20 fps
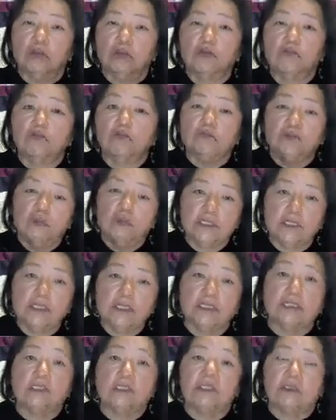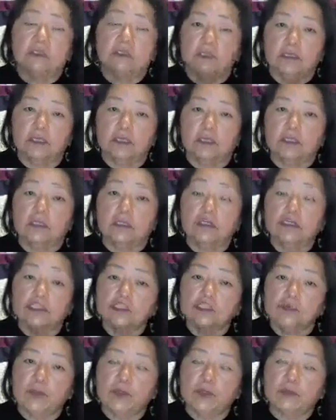you're filling your
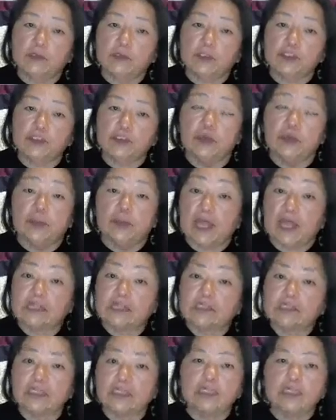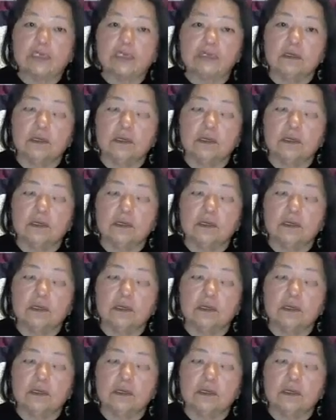spiritual basket,